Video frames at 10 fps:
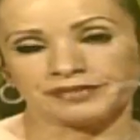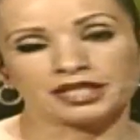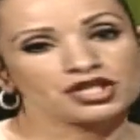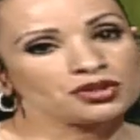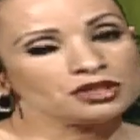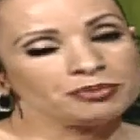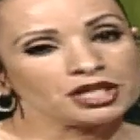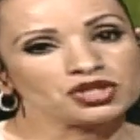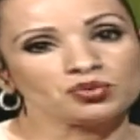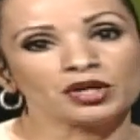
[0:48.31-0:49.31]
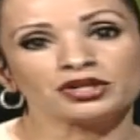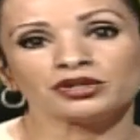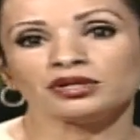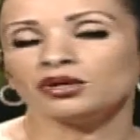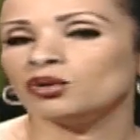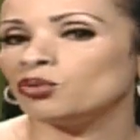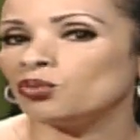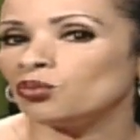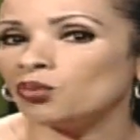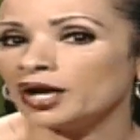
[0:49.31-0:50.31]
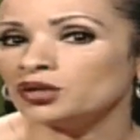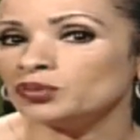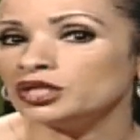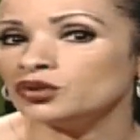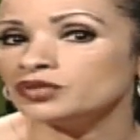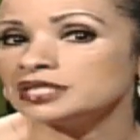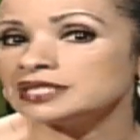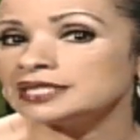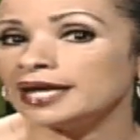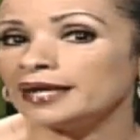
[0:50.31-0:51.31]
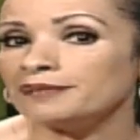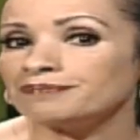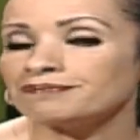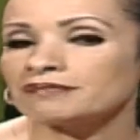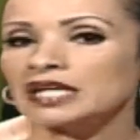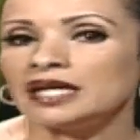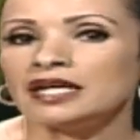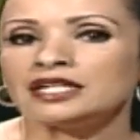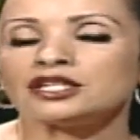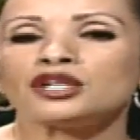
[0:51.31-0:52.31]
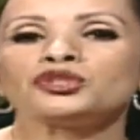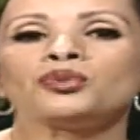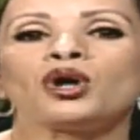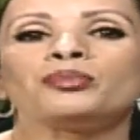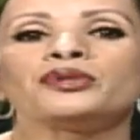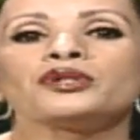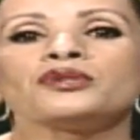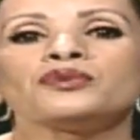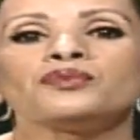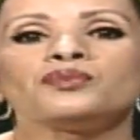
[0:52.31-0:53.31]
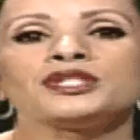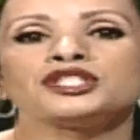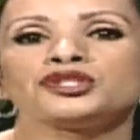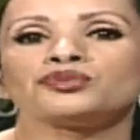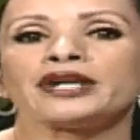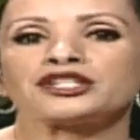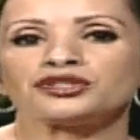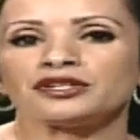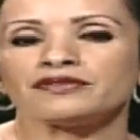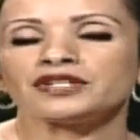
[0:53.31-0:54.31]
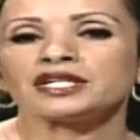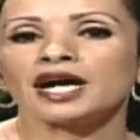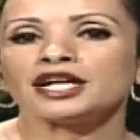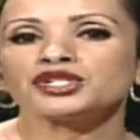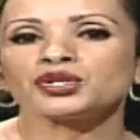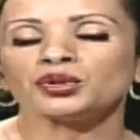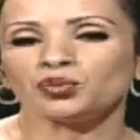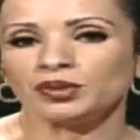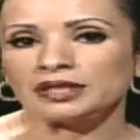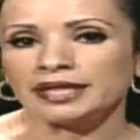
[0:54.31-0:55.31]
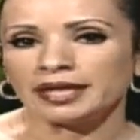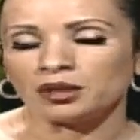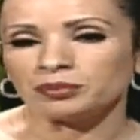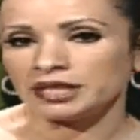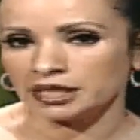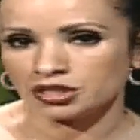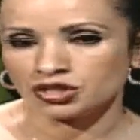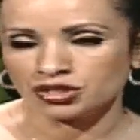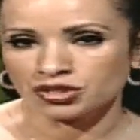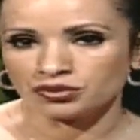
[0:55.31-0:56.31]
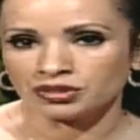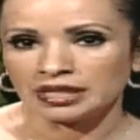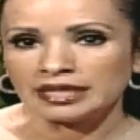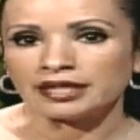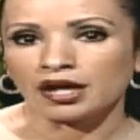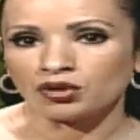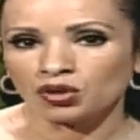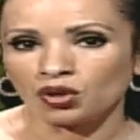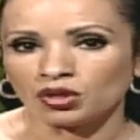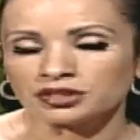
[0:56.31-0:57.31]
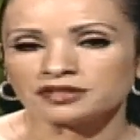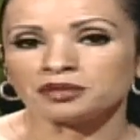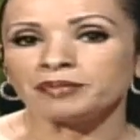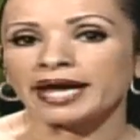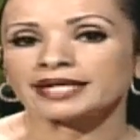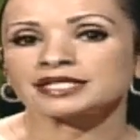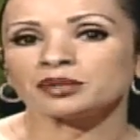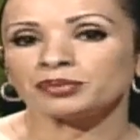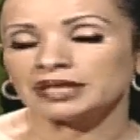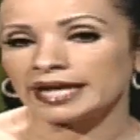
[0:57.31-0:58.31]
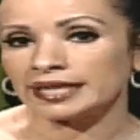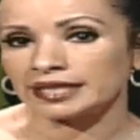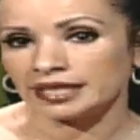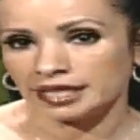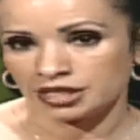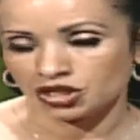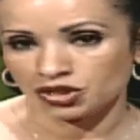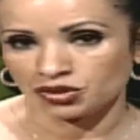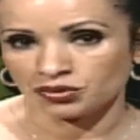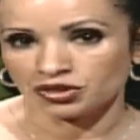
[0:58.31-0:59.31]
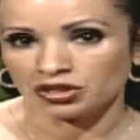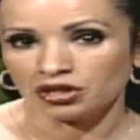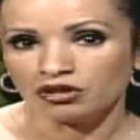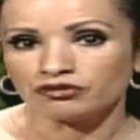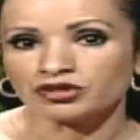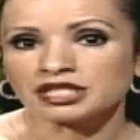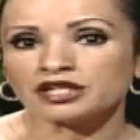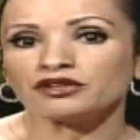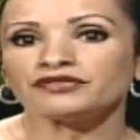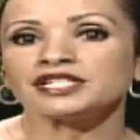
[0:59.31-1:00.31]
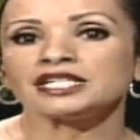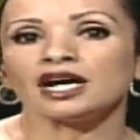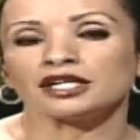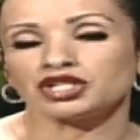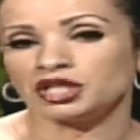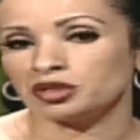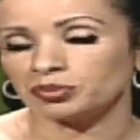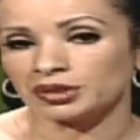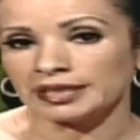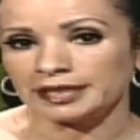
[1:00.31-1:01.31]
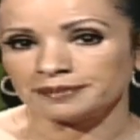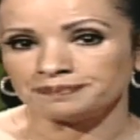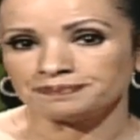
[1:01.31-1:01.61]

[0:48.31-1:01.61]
And it certainly makes you wonder, why don't we know this today? Dr. Wahlberg was the director of the Kaiser Wilhelm Institute, now called the Max Planck Institute, for cell physiology at Berlin.